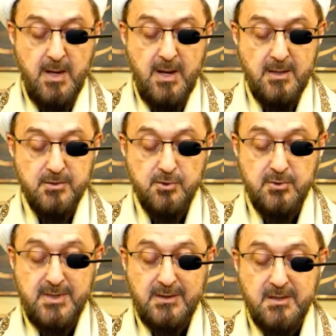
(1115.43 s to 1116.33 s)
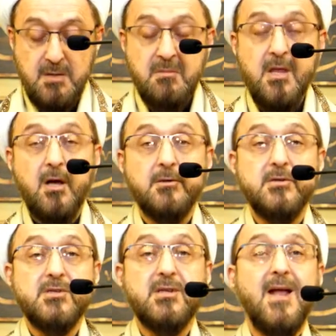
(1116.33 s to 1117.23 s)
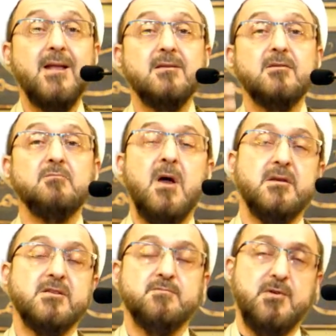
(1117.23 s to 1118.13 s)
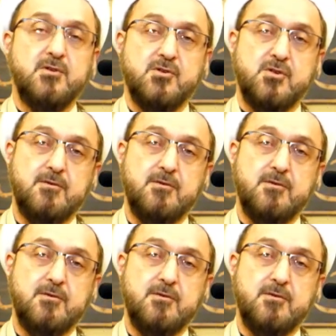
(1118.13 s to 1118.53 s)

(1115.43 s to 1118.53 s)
so that they may understand my speech.